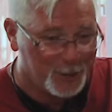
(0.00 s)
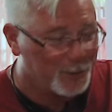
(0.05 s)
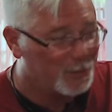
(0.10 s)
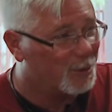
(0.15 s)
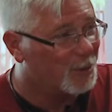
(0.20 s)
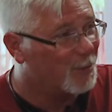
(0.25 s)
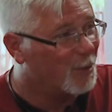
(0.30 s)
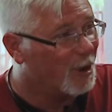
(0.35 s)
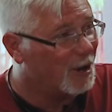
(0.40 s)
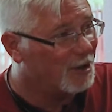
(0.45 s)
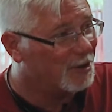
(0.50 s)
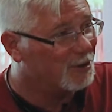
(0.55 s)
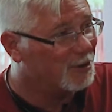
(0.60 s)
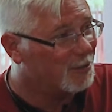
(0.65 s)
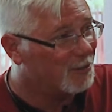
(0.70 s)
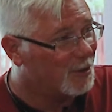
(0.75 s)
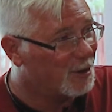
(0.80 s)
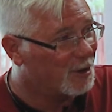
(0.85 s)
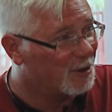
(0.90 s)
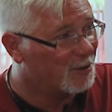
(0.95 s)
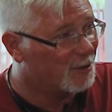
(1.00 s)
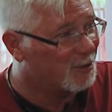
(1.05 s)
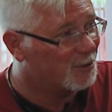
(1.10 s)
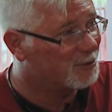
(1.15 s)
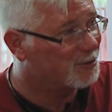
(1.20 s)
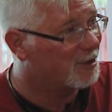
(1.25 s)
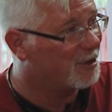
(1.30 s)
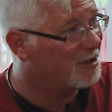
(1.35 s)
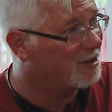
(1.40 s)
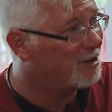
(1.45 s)
We want to do one of
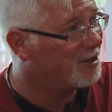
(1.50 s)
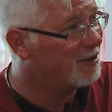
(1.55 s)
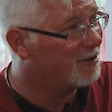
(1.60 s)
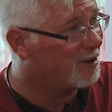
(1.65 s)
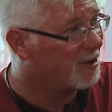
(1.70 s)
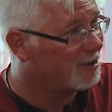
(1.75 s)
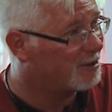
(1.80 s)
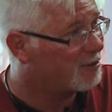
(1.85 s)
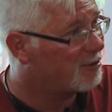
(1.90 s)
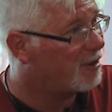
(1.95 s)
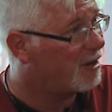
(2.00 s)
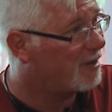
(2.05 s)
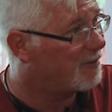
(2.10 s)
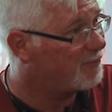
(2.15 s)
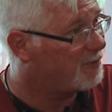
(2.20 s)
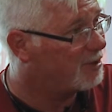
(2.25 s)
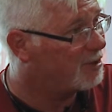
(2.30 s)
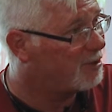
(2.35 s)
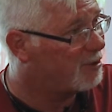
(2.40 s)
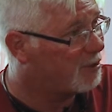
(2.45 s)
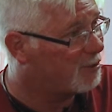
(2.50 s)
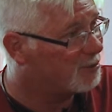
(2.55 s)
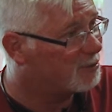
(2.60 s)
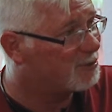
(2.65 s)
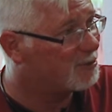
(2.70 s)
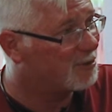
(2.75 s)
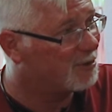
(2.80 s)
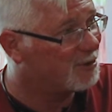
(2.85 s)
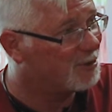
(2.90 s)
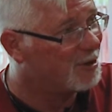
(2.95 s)
those on here on Crafty
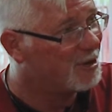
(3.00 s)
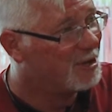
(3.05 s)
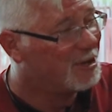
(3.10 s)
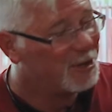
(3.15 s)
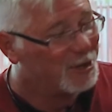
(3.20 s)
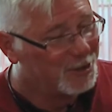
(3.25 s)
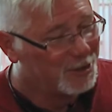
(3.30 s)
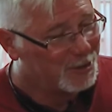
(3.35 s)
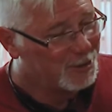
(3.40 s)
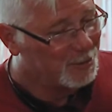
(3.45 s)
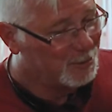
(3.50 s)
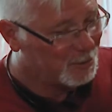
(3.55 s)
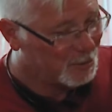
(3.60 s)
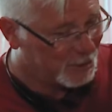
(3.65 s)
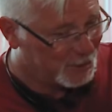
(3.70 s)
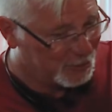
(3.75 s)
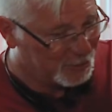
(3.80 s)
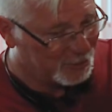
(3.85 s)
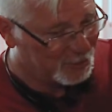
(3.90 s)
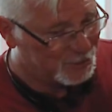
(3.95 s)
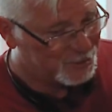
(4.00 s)
Coaster. We do